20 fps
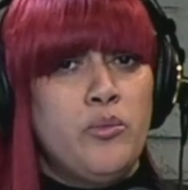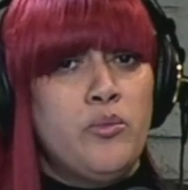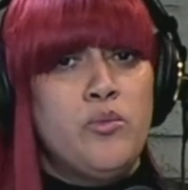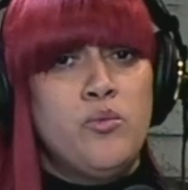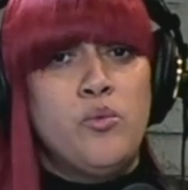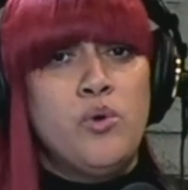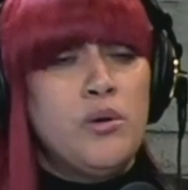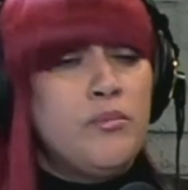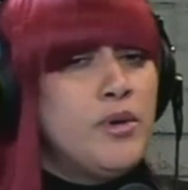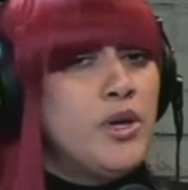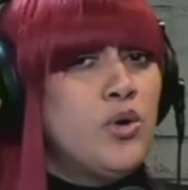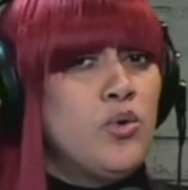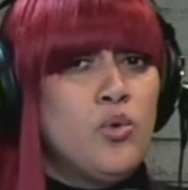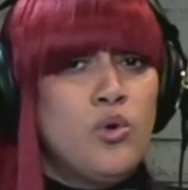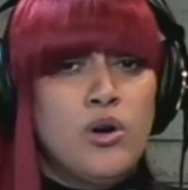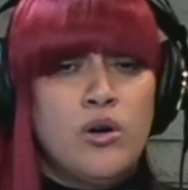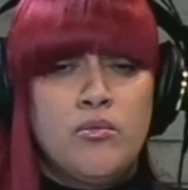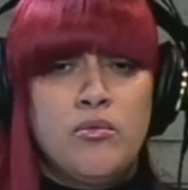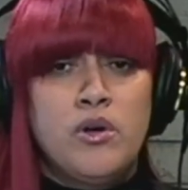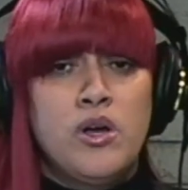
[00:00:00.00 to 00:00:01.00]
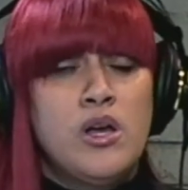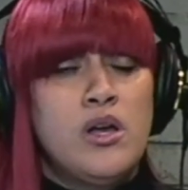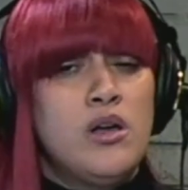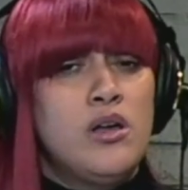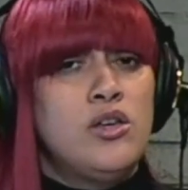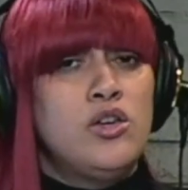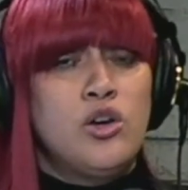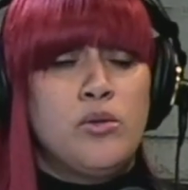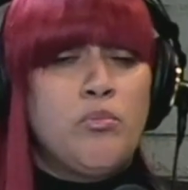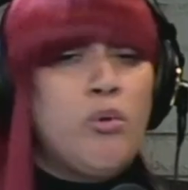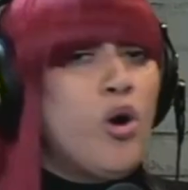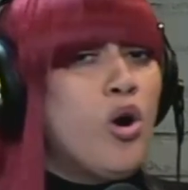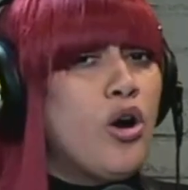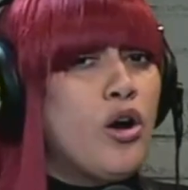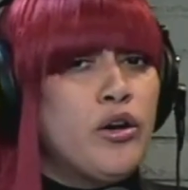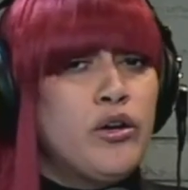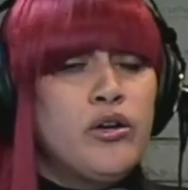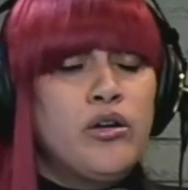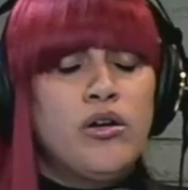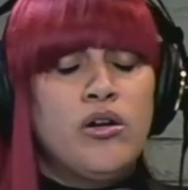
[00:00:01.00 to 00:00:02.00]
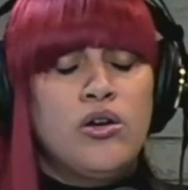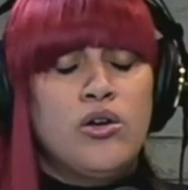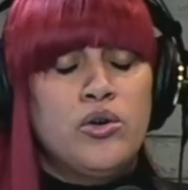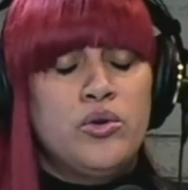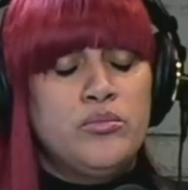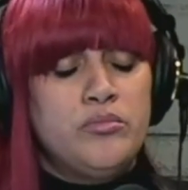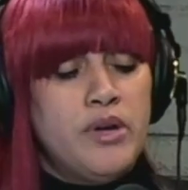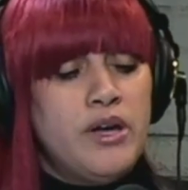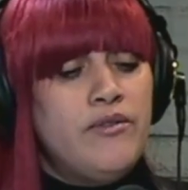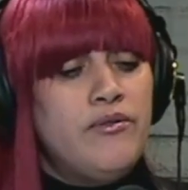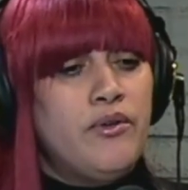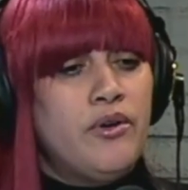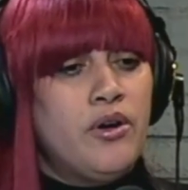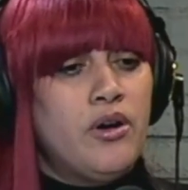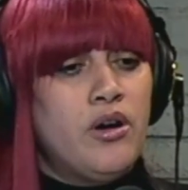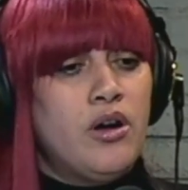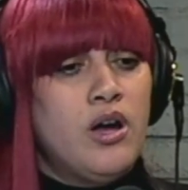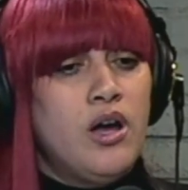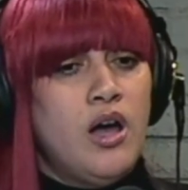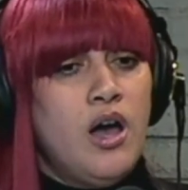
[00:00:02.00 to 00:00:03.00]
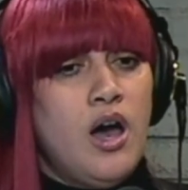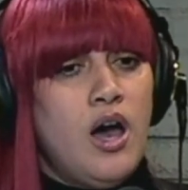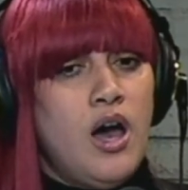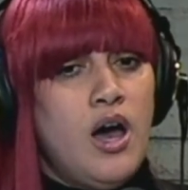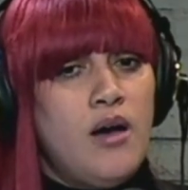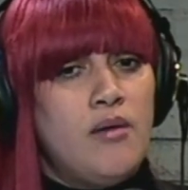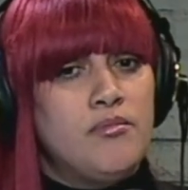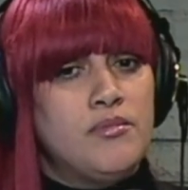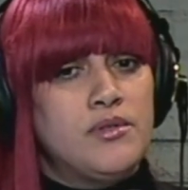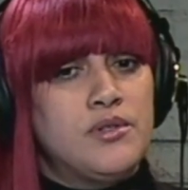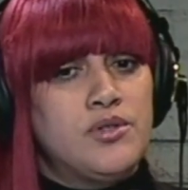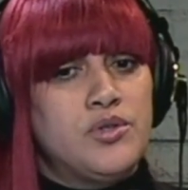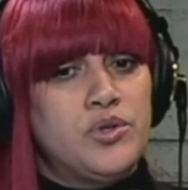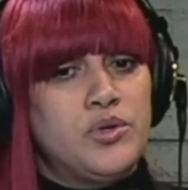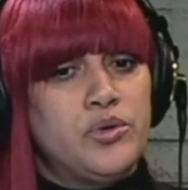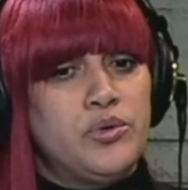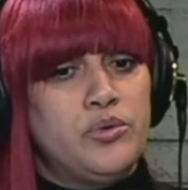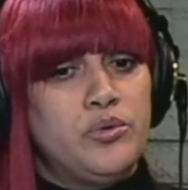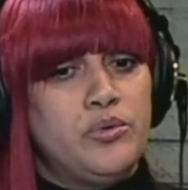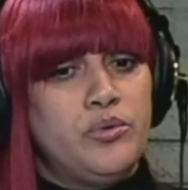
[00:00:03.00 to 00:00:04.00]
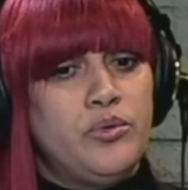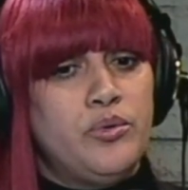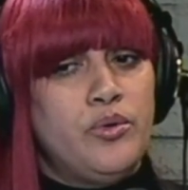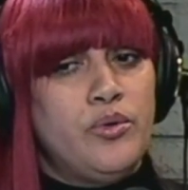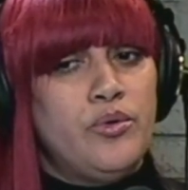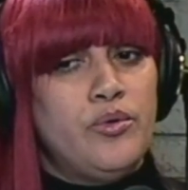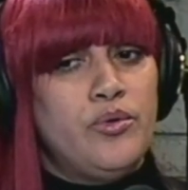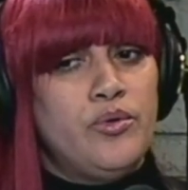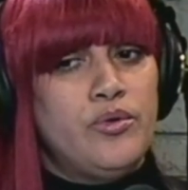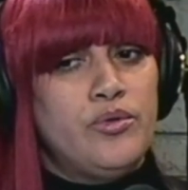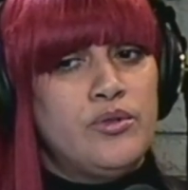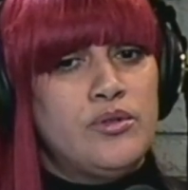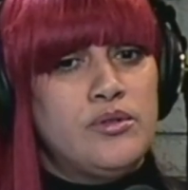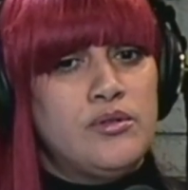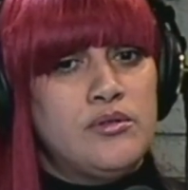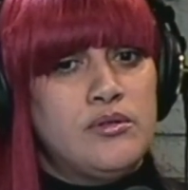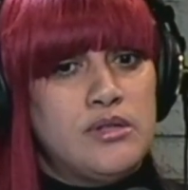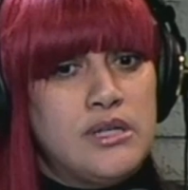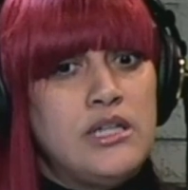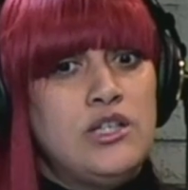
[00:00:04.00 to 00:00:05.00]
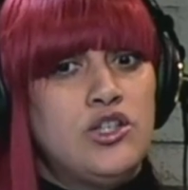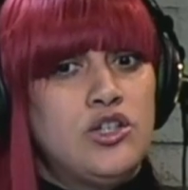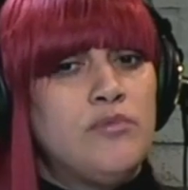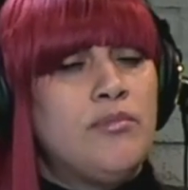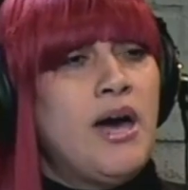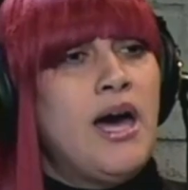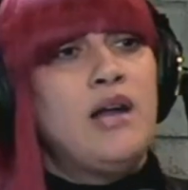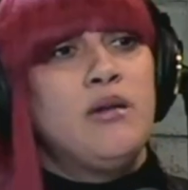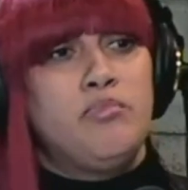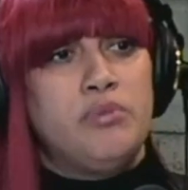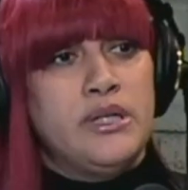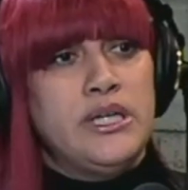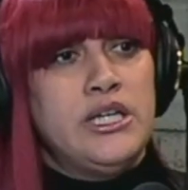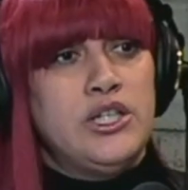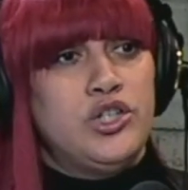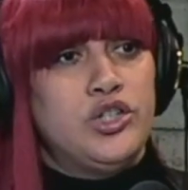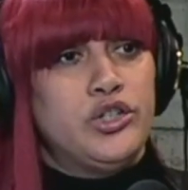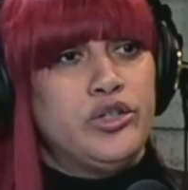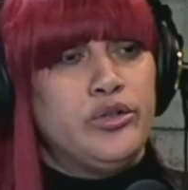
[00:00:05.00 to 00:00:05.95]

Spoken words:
woman or your partner or whomever to teach them how to please you.